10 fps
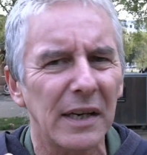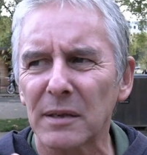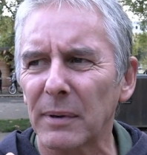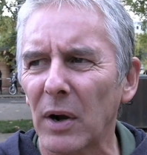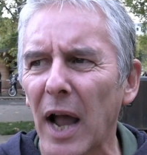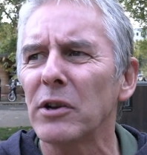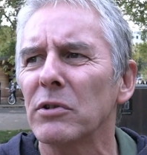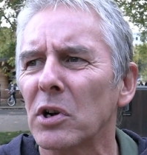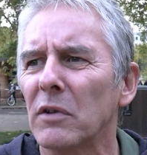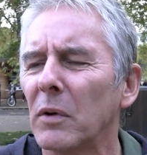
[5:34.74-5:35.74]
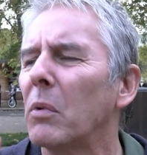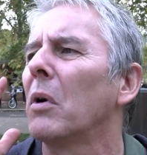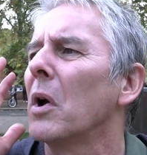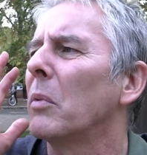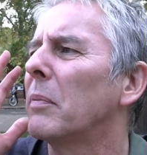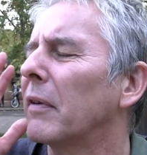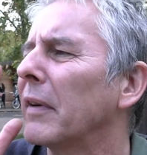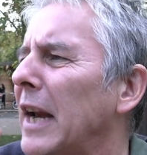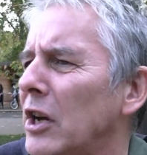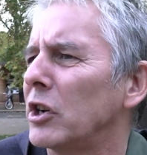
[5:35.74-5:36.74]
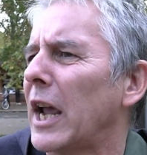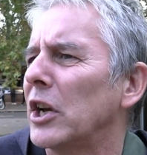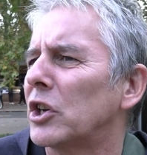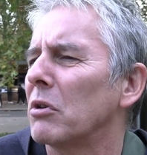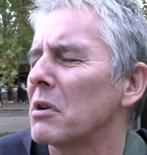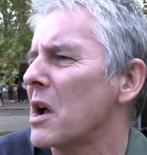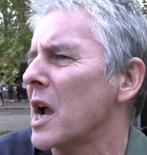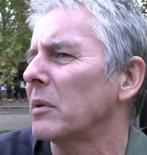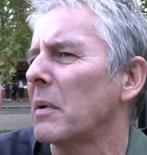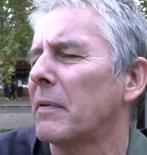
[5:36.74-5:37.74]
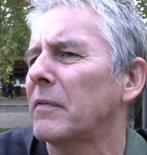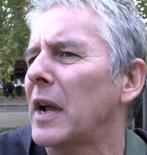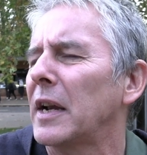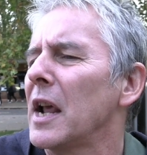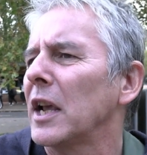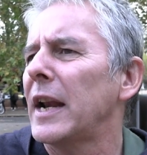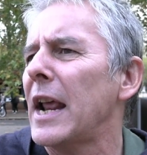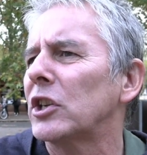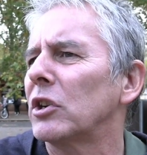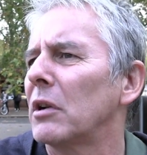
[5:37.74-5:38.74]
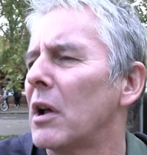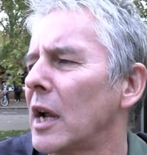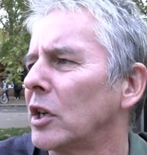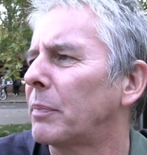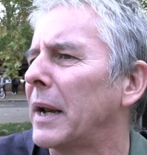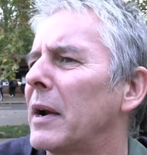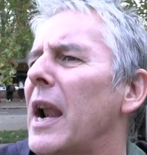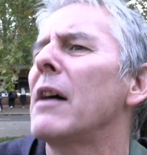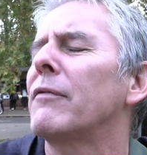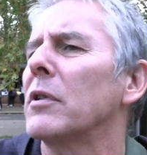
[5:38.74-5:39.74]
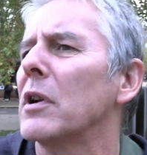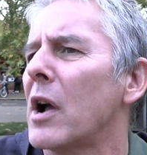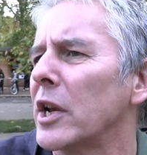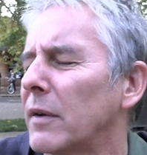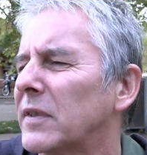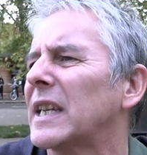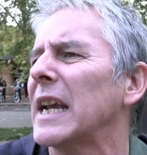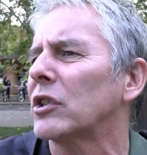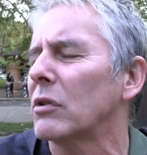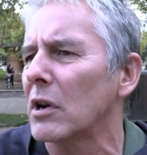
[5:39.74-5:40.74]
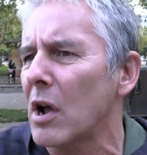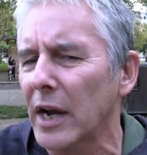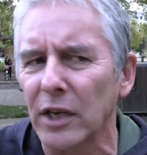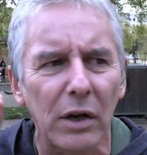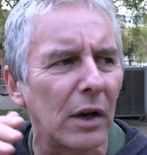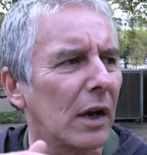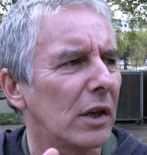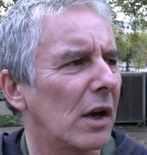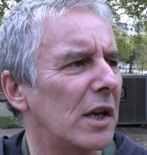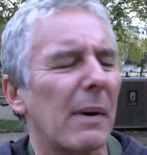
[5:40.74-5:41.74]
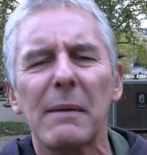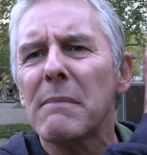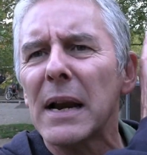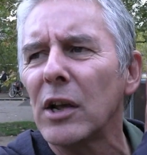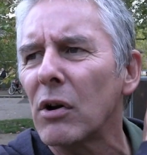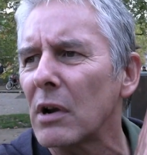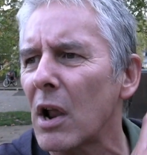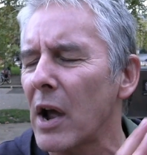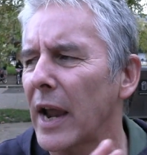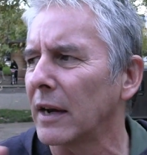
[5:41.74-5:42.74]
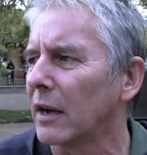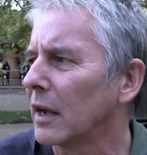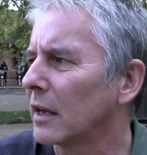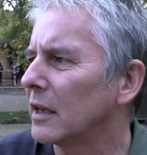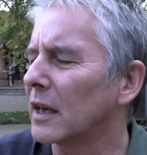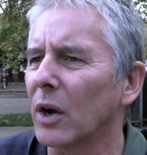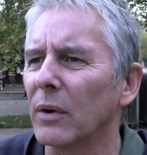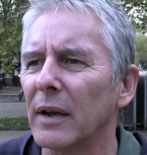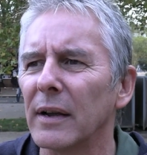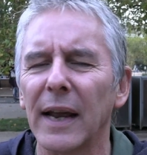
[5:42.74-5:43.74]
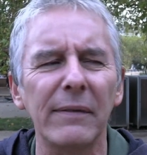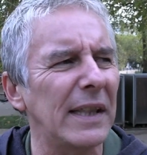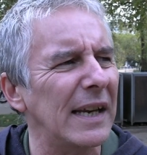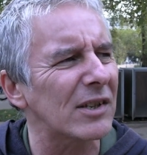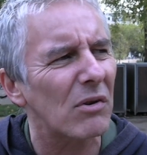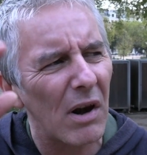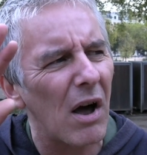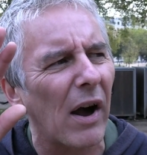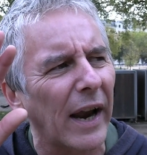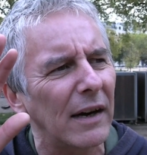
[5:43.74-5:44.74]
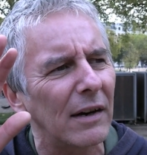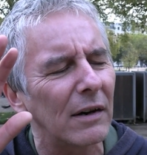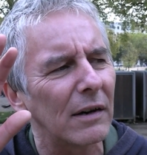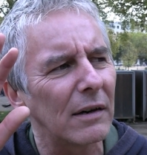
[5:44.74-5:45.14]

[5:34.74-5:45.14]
It's about, how do you solve it? Well, we provide education online, we provide connection online, you pay love online, you have sex online, you make money online, you know, everything is online,